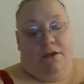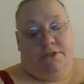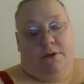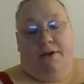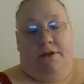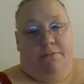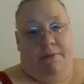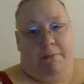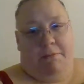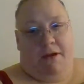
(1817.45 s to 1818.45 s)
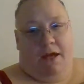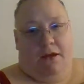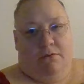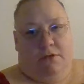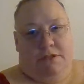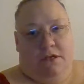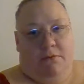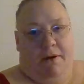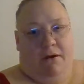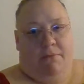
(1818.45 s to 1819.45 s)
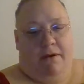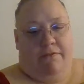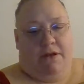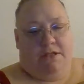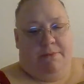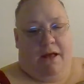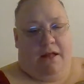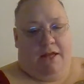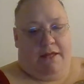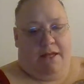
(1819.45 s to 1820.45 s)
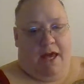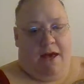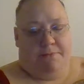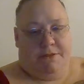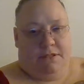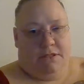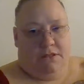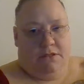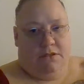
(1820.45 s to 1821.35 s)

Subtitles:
So I don't know, maybe Monday we'll talk about MyFitnessPal and the apps